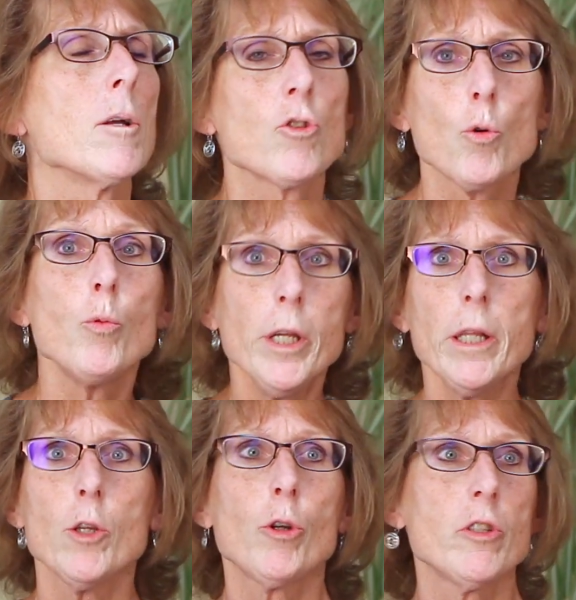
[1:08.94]
So
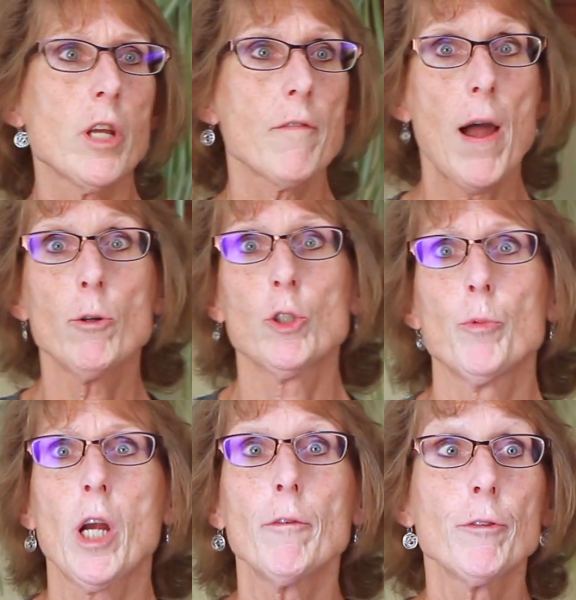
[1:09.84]
really you could say if I was in
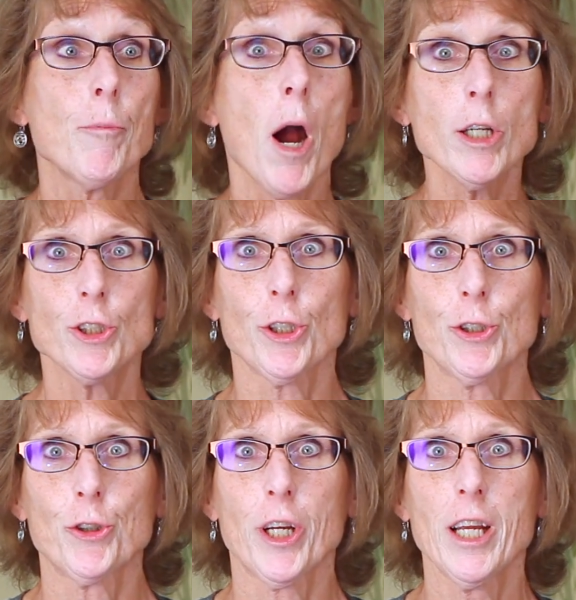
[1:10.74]
recovery from heart
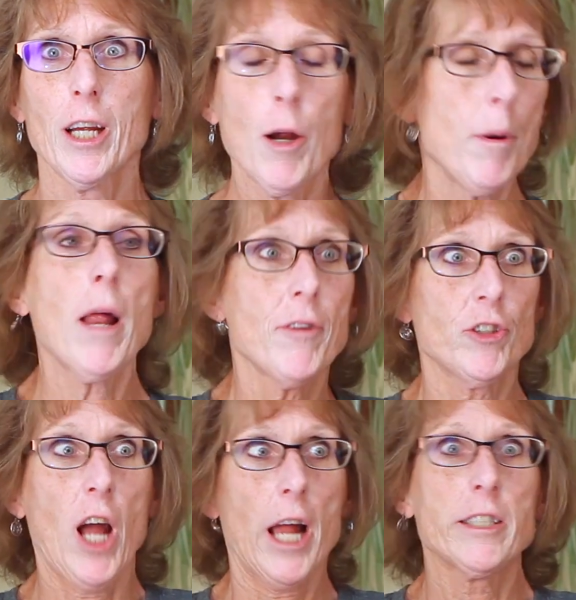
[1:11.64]
surgery, after
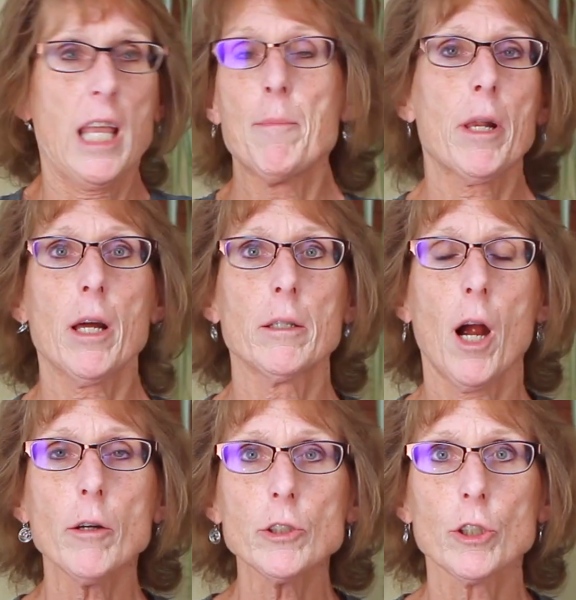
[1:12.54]
I just came out of
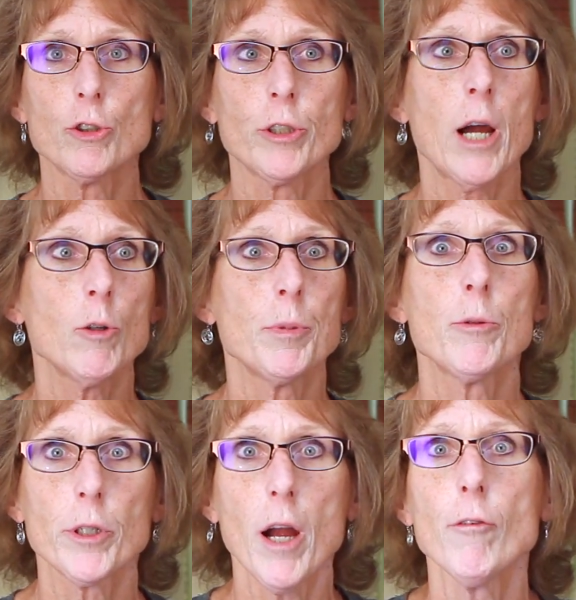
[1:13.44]
heart surgery, I would be in
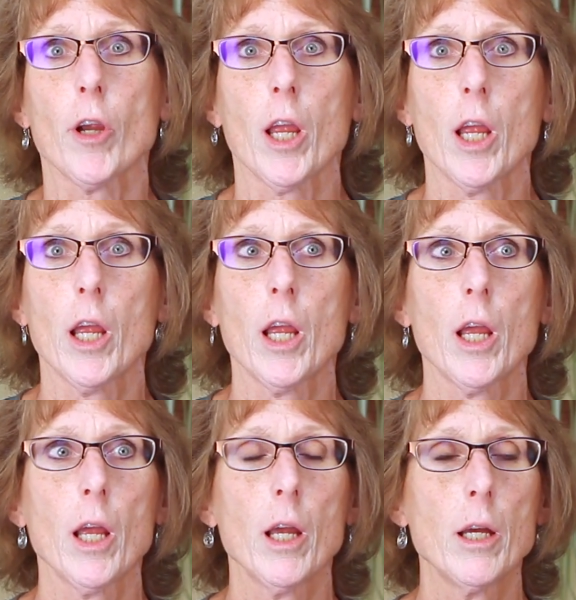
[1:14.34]
recovery.
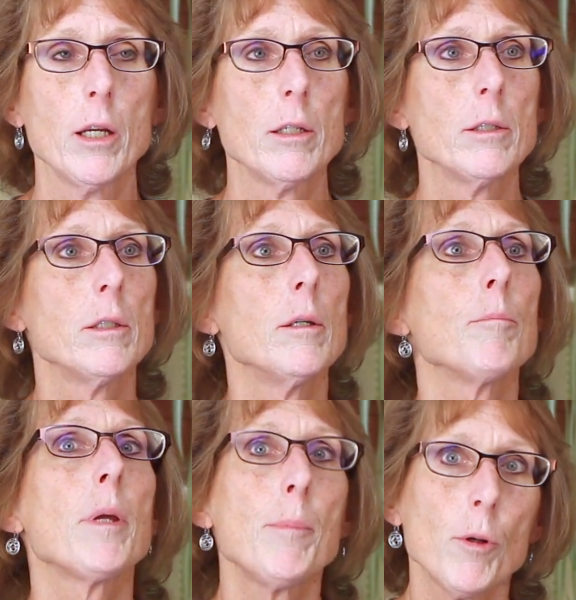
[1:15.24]

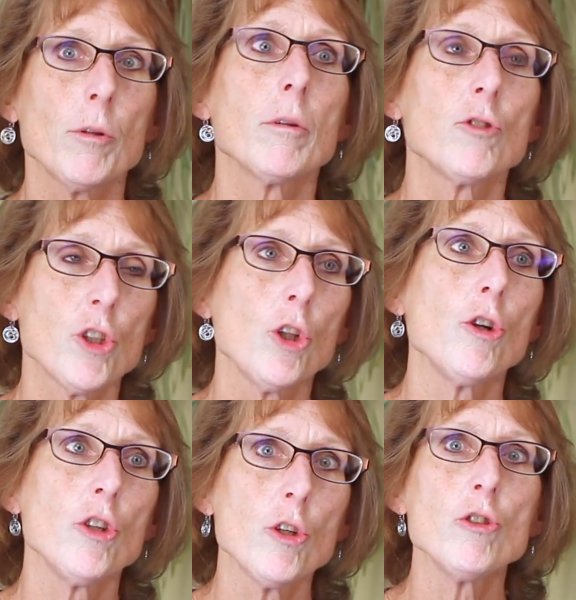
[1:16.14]
People should
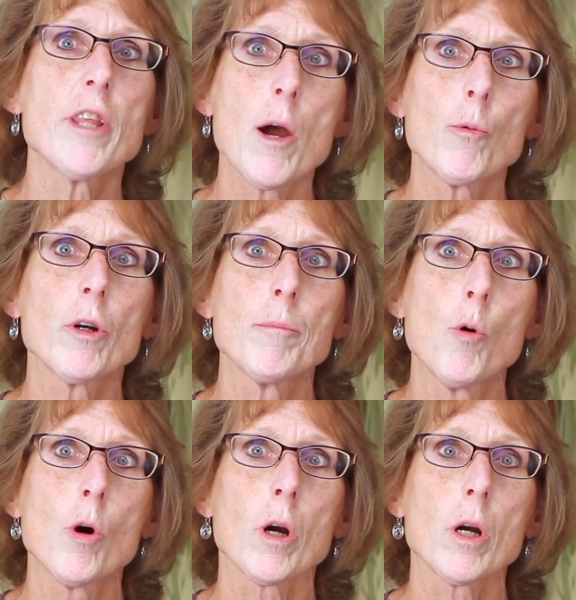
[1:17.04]
learn to use that word
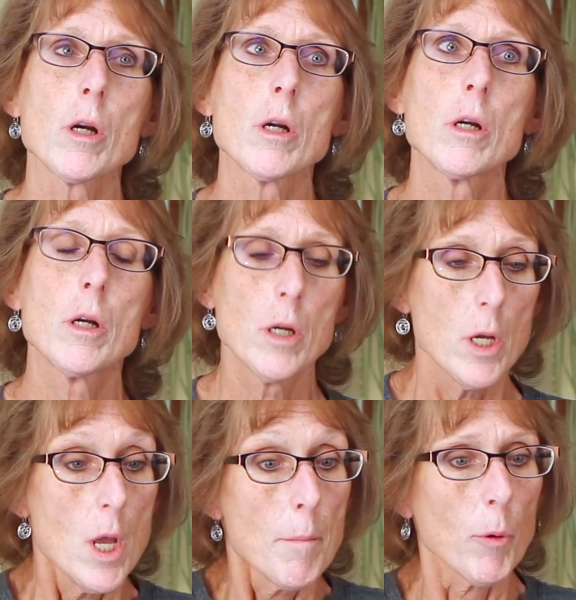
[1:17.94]
more.
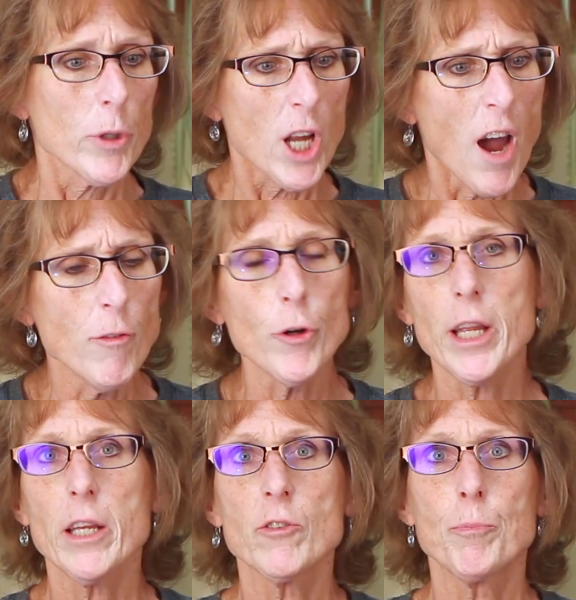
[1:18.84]
But recovery
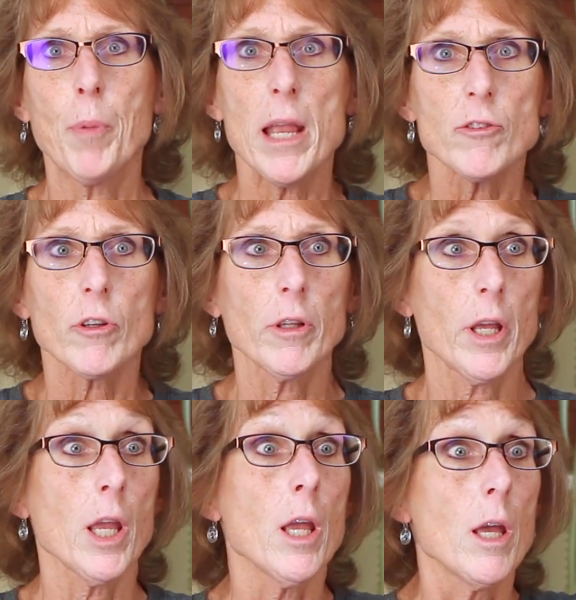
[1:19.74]
is basically